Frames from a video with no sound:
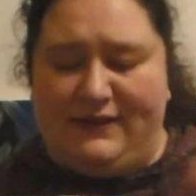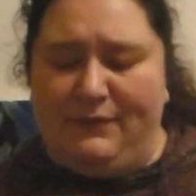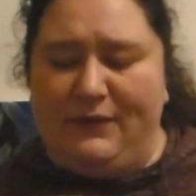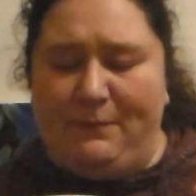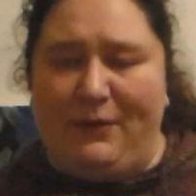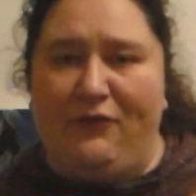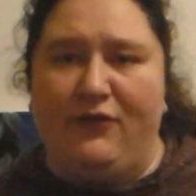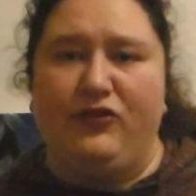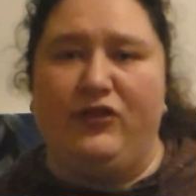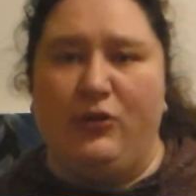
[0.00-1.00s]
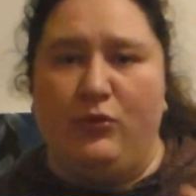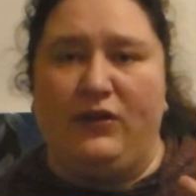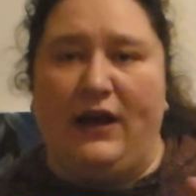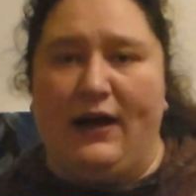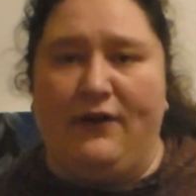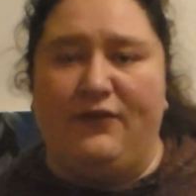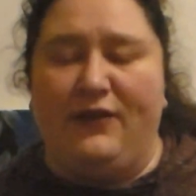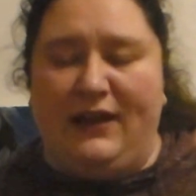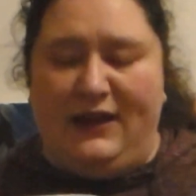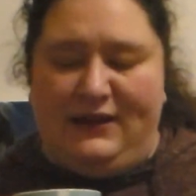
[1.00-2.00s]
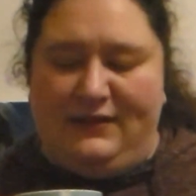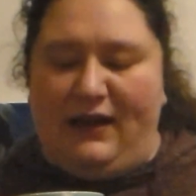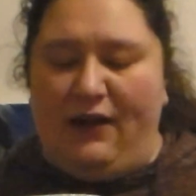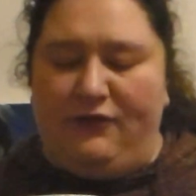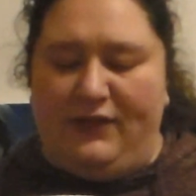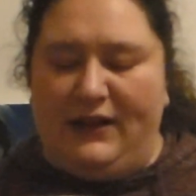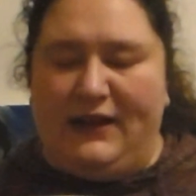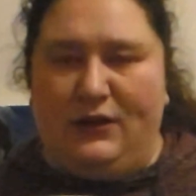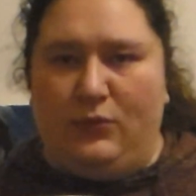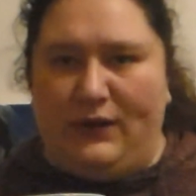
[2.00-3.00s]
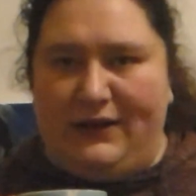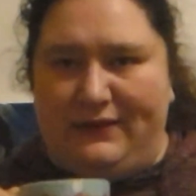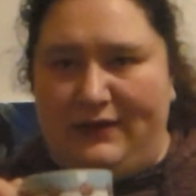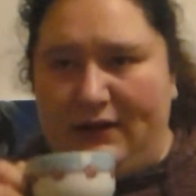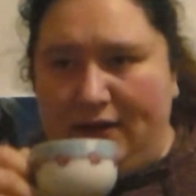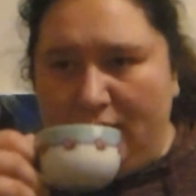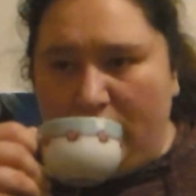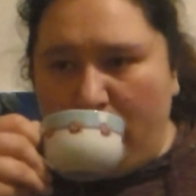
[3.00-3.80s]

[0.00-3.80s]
It's on a beverage that you would have definitely in the winter.